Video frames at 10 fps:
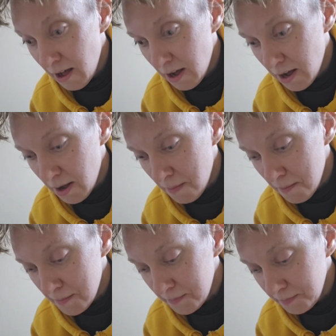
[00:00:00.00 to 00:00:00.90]

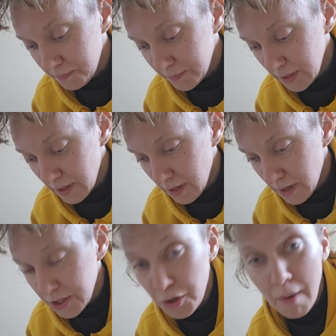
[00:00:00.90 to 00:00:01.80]
I'm
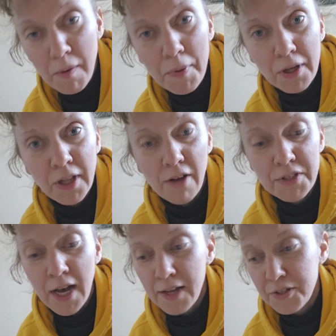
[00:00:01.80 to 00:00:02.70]
gonna put
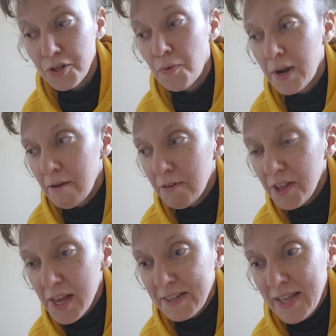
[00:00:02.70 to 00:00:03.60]
gloves on. So when I
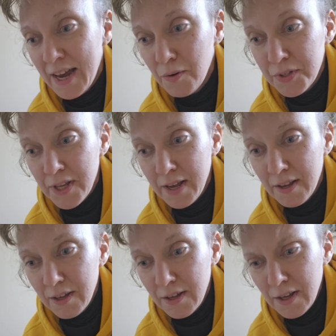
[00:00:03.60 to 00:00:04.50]
realized that, it was
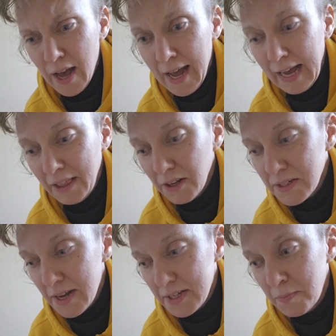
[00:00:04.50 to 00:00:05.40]
like, I looked
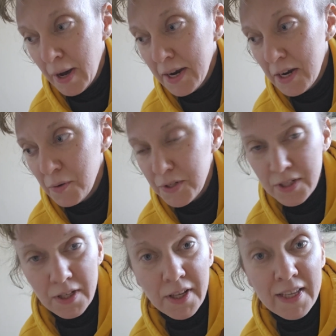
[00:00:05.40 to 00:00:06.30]
at his butt and it was
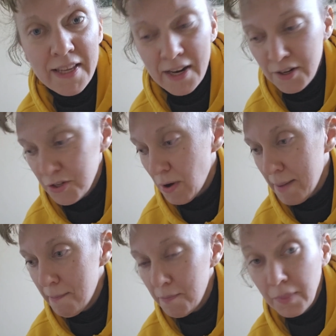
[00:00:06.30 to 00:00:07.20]
still in there. So I
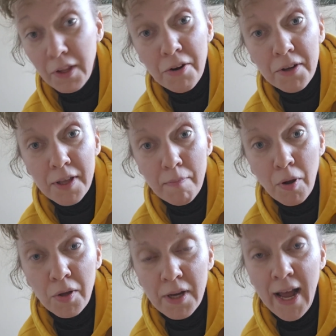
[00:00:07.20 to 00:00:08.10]
literally
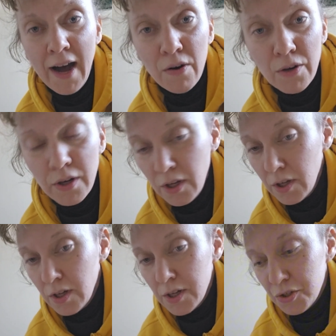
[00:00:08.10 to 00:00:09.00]
pulled it out.
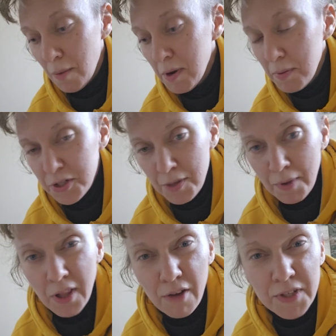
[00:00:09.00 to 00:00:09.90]
So I'm gonna put some
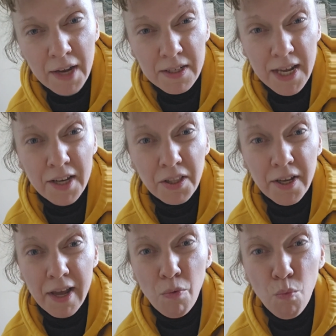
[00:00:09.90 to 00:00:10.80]
gloves on and take a
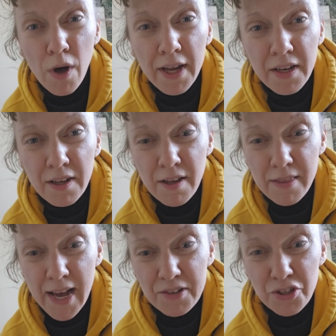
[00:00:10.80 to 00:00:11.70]
look at what
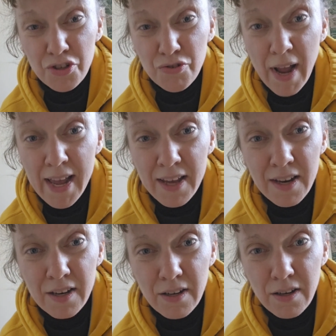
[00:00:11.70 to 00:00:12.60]
that
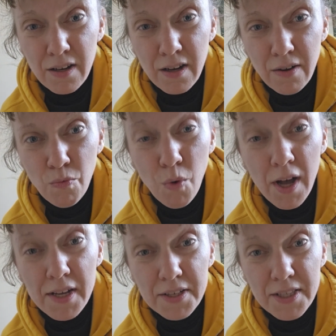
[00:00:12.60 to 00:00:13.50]
strand
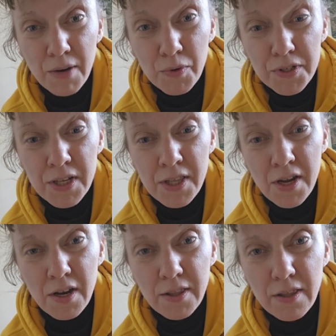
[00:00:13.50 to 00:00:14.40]
was that was in
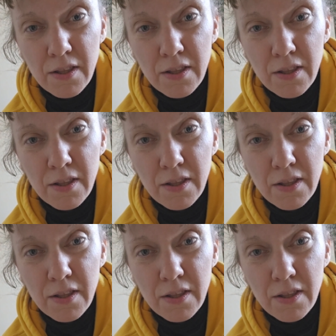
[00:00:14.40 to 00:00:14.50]
there.